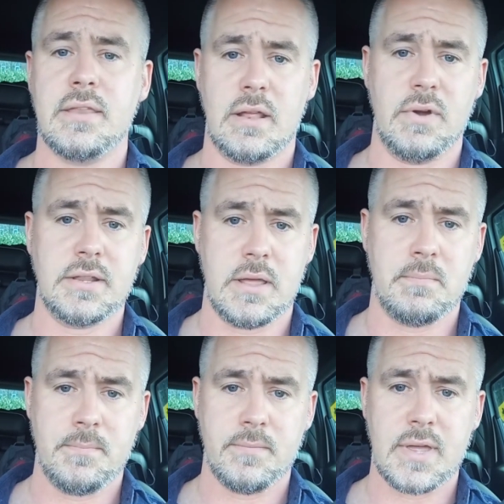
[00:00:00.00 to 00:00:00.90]
They'll ring
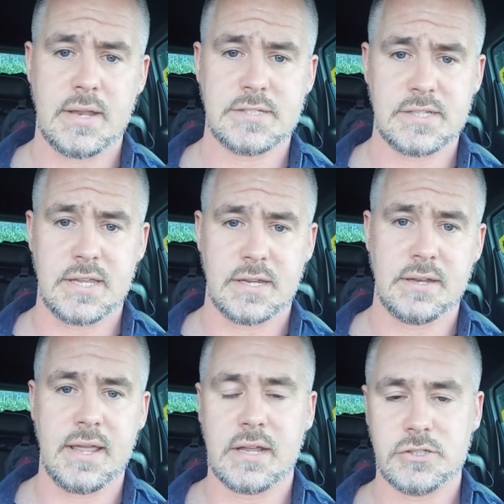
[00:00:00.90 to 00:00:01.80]
them and see,
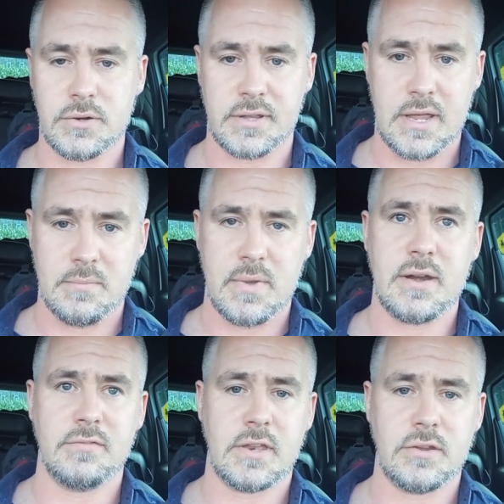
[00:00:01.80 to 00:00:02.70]
can they get through to them?
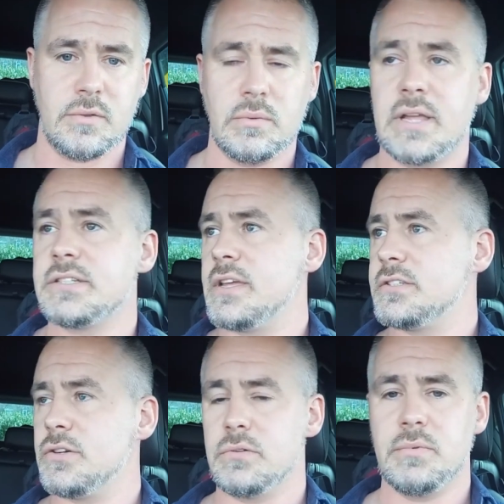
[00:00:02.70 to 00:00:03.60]
And if they do, let's say
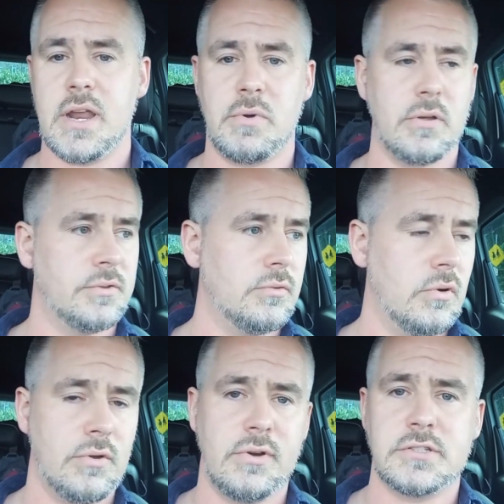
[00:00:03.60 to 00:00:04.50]
it's your neighbour down the
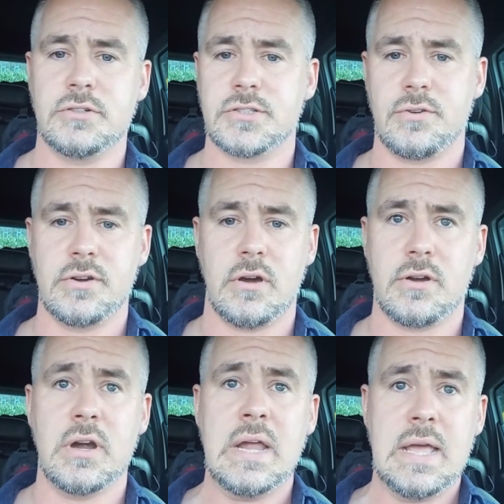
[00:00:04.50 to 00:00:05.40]
road or it's your son or
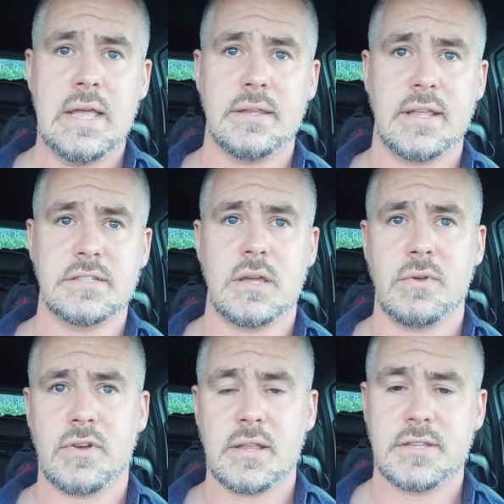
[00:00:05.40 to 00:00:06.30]
daughter, they'll say,
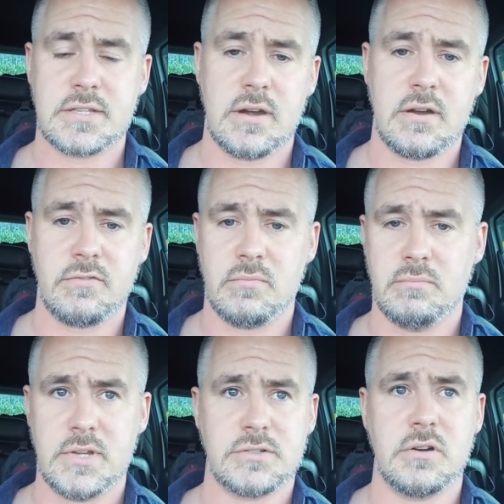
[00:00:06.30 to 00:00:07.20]
we've got this alert
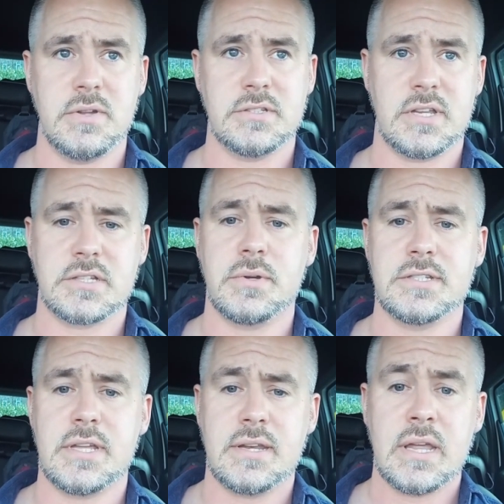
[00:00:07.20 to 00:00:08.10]
from Mr. or Mrs.
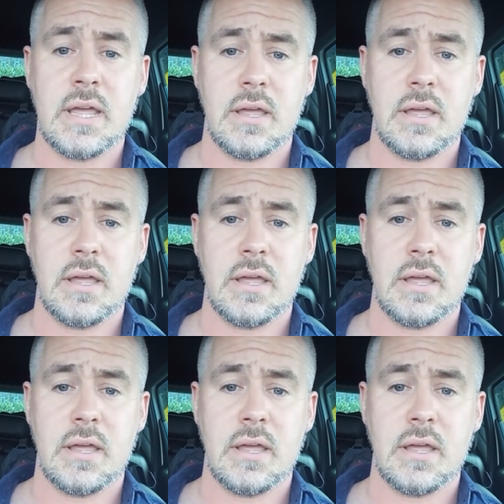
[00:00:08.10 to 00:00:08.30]
XYZ.